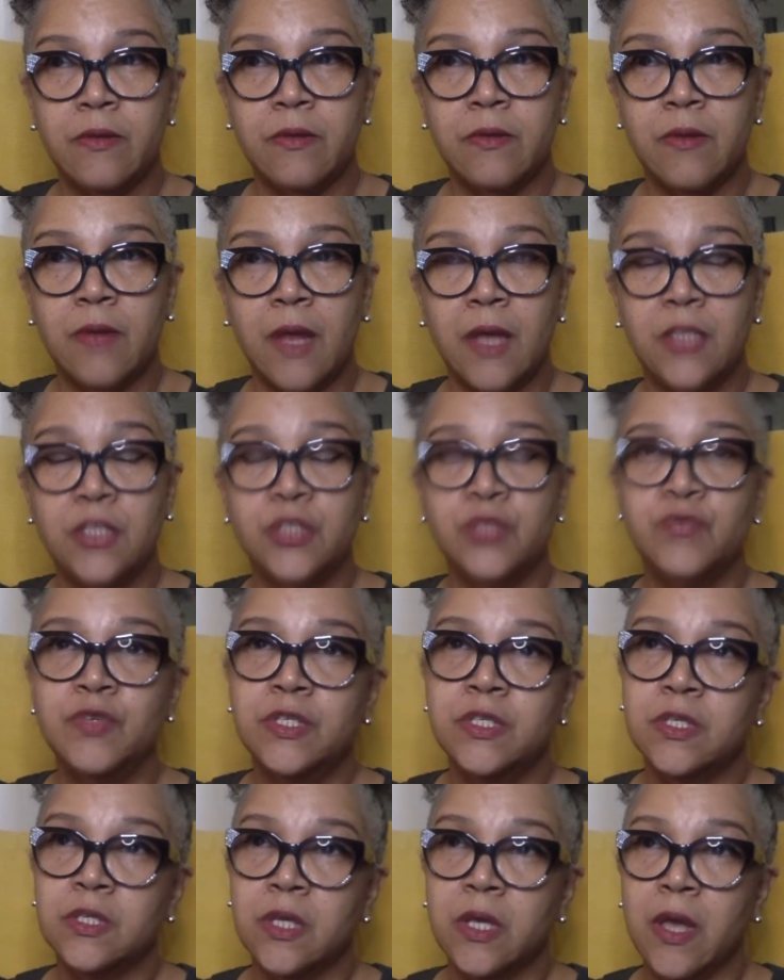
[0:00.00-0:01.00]
I just
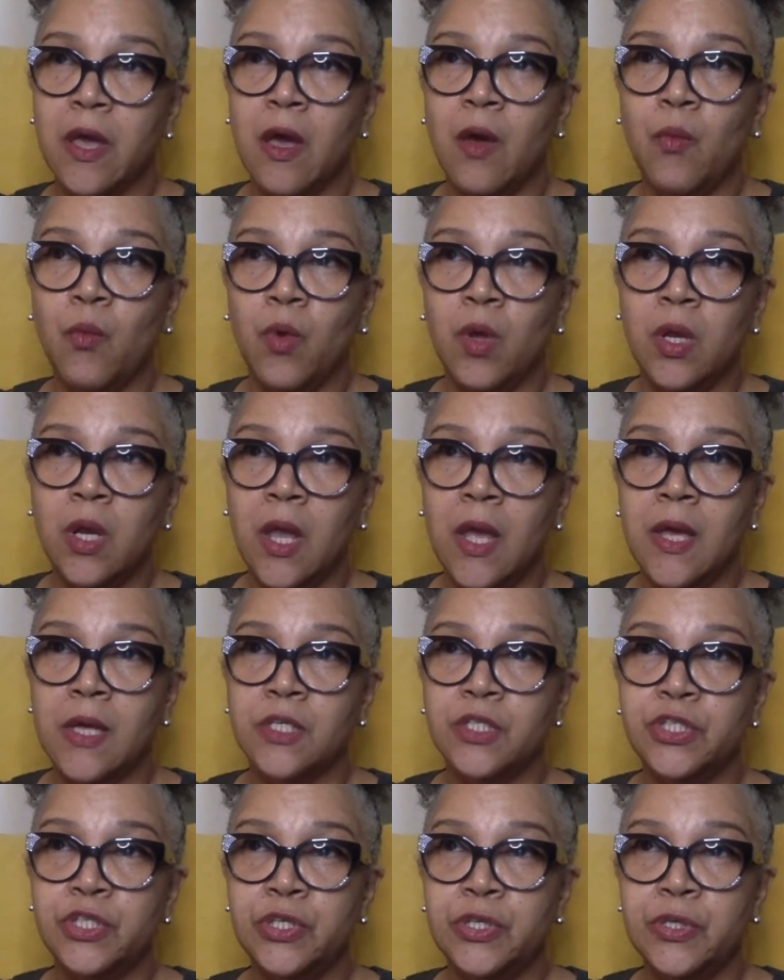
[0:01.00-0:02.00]
recently got one
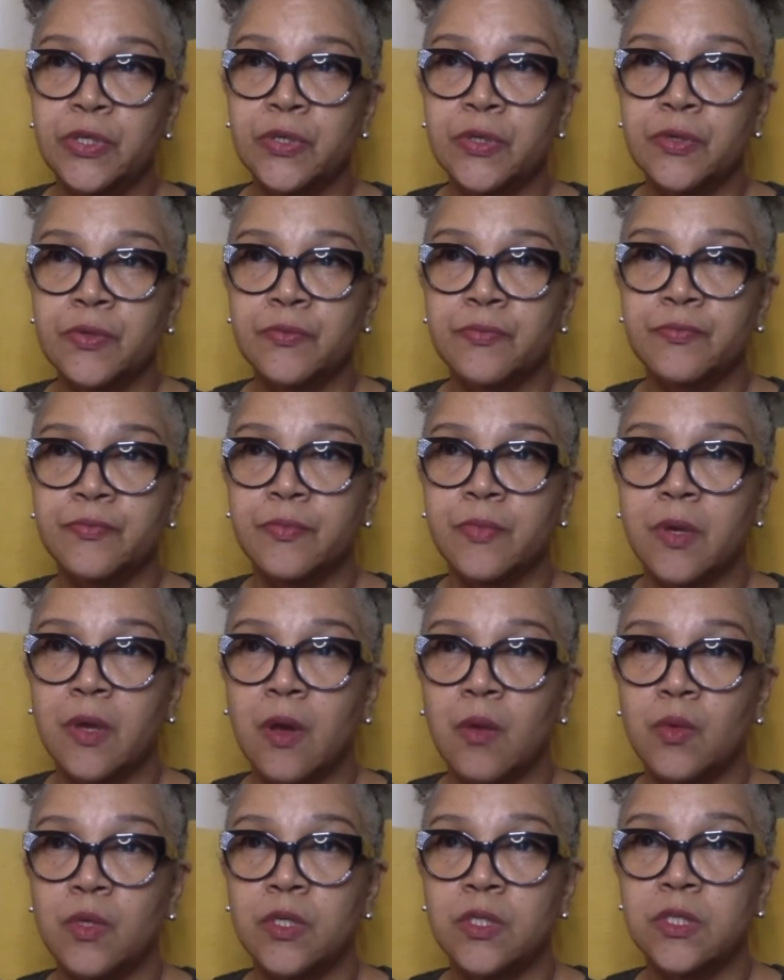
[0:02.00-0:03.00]
last year. I
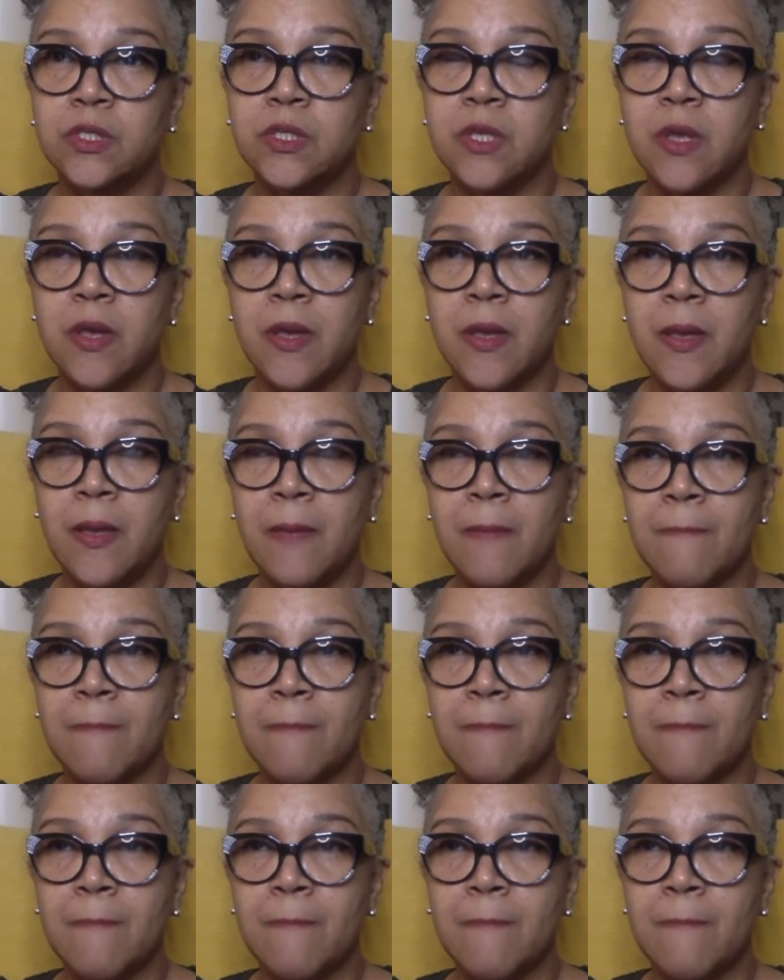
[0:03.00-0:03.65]
want to say